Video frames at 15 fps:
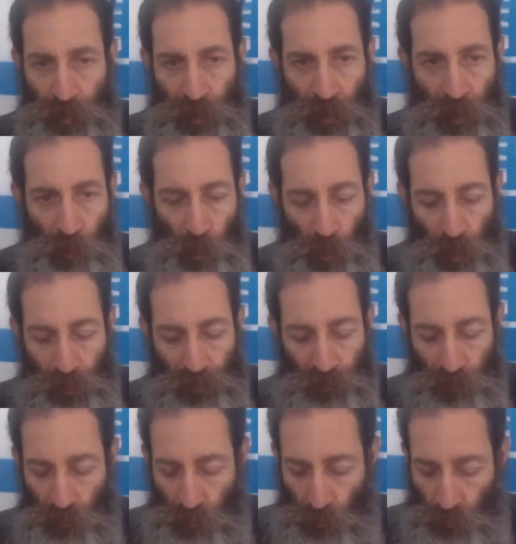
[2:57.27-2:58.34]
I want
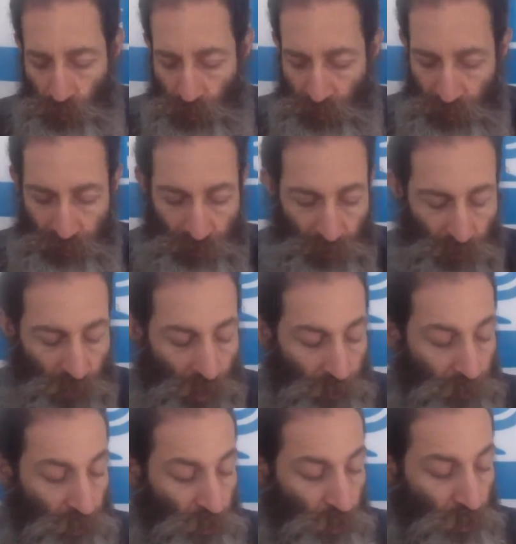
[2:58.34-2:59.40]
to, uh,
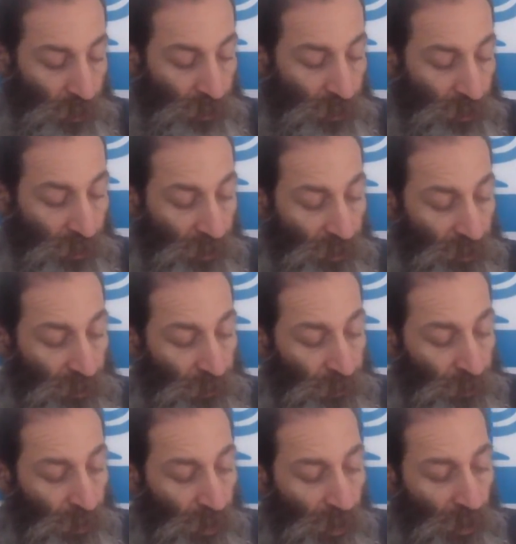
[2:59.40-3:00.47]
chapter 26,
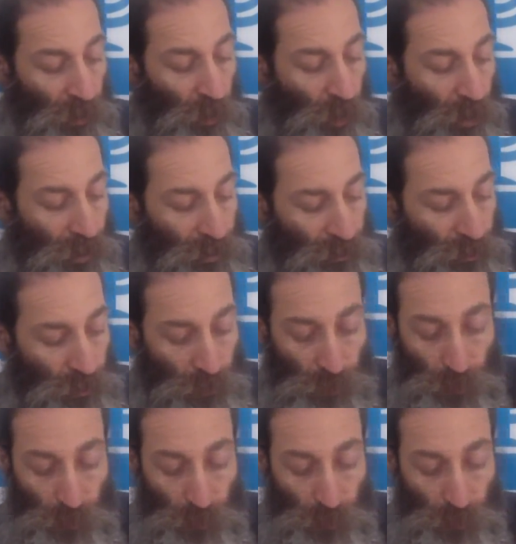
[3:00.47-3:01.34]
I want to